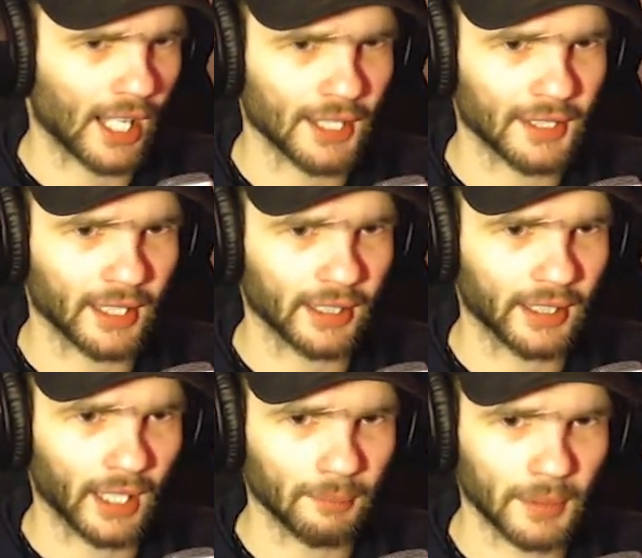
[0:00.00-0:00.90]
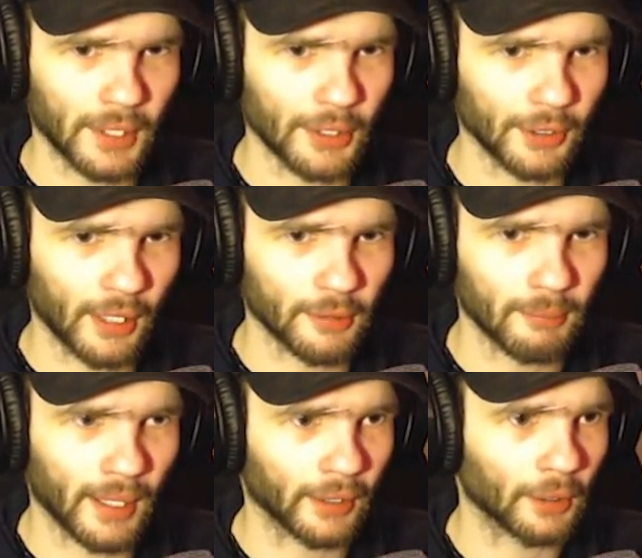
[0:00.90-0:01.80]
I think. Yeah, I'm pretty sure that was
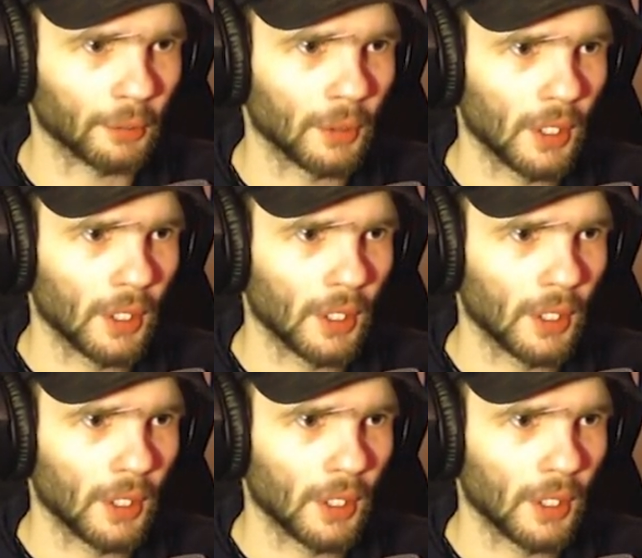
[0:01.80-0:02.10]
Mangle.